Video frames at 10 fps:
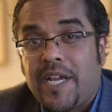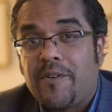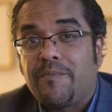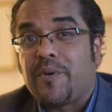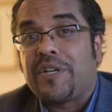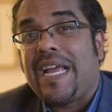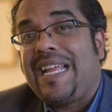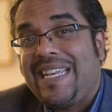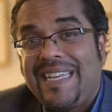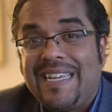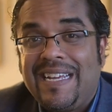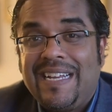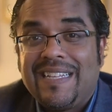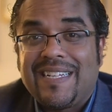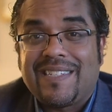I don't pretend
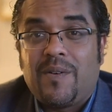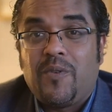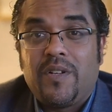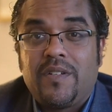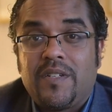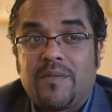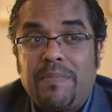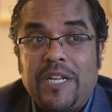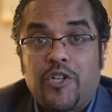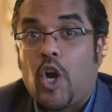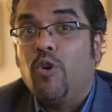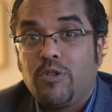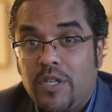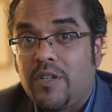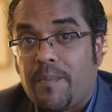that someone is being
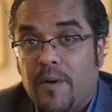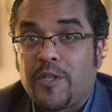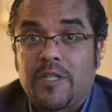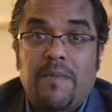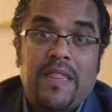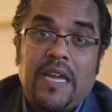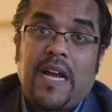chosen to purchase my thing.